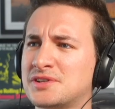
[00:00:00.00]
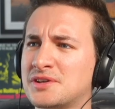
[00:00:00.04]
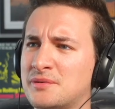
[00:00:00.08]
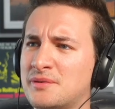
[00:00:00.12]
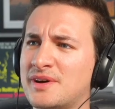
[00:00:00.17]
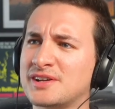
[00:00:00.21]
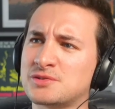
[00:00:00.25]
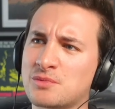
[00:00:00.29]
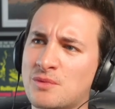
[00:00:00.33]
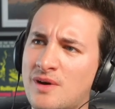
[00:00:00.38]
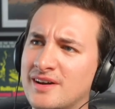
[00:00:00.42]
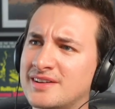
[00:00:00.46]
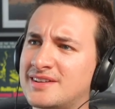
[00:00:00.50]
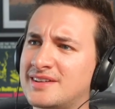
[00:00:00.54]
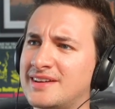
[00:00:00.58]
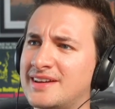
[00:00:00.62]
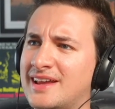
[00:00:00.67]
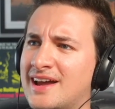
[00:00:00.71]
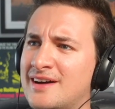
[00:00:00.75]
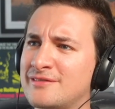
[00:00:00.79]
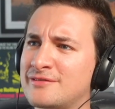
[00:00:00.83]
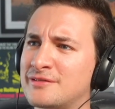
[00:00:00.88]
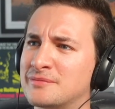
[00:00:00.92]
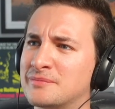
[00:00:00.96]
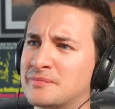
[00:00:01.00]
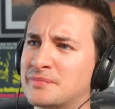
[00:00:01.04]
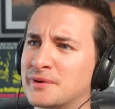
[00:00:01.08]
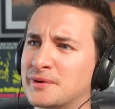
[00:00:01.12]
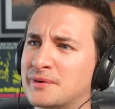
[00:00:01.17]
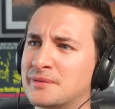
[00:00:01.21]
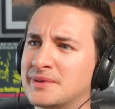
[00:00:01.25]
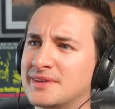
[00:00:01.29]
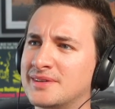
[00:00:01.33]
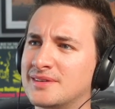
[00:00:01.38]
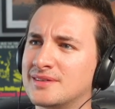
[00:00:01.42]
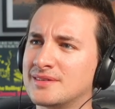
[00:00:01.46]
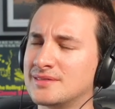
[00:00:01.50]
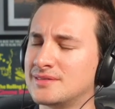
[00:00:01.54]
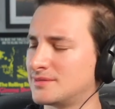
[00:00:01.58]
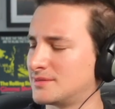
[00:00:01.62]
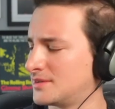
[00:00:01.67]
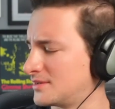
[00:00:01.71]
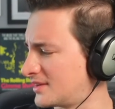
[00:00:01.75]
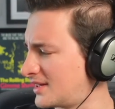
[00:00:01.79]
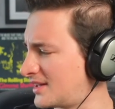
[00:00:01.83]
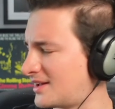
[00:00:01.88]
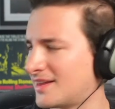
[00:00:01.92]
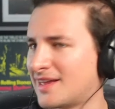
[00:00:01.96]
to ask why did he have them, but I mean,
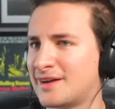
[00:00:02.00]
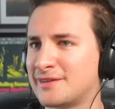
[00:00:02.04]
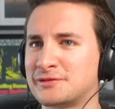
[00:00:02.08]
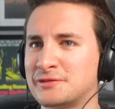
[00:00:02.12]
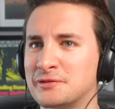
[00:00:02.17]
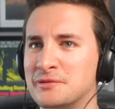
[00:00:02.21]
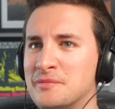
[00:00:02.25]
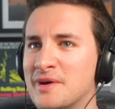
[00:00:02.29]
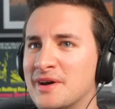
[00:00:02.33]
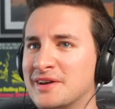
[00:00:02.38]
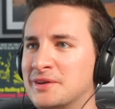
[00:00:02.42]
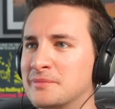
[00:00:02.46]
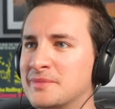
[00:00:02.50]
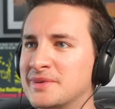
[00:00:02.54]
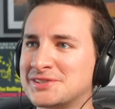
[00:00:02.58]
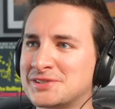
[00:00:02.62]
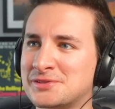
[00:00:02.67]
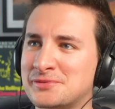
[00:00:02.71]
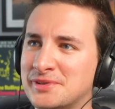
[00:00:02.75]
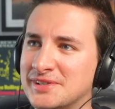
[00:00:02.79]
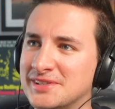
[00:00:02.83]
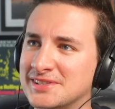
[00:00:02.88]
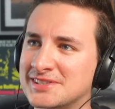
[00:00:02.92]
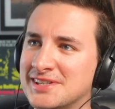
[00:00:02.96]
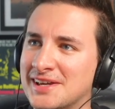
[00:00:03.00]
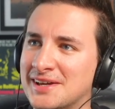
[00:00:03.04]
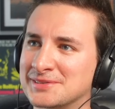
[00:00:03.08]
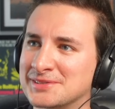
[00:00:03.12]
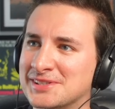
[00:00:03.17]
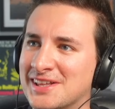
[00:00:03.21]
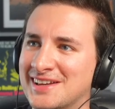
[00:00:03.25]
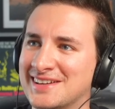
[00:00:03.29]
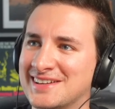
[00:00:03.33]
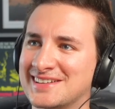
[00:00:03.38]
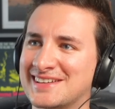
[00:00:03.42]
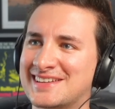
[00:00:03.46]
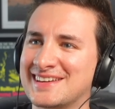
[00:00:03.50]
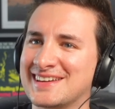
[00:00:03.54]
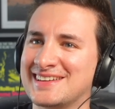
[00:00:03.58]
well, that'll have to remain a mystery. It sounds like.